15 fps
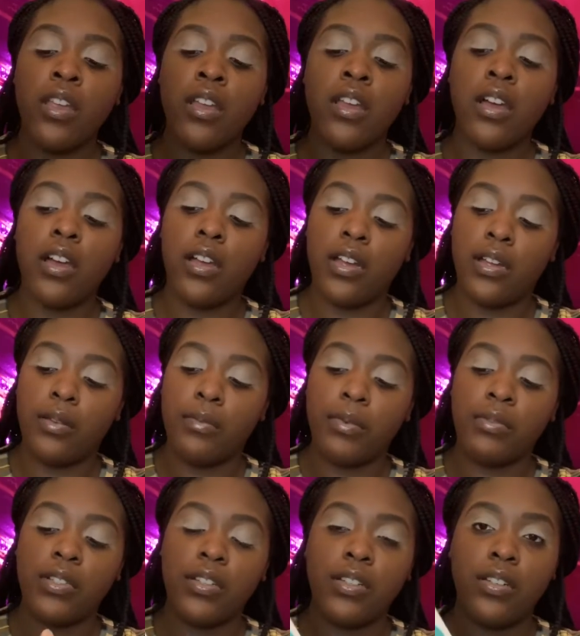Um, I'm
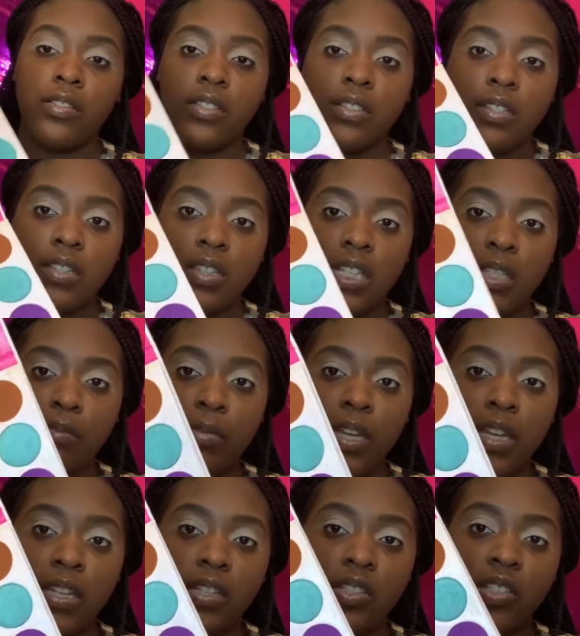going to go into this
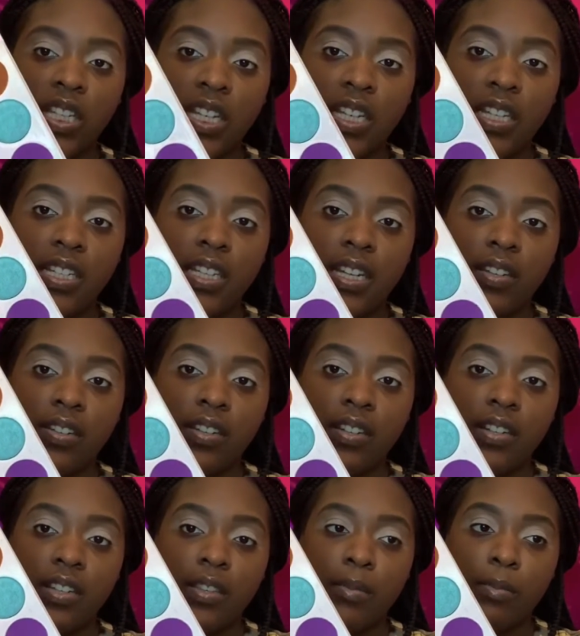pink shade down here
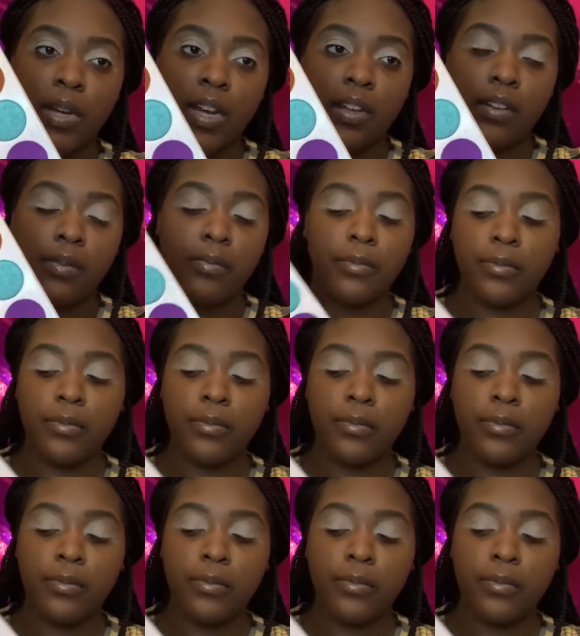at the bottom.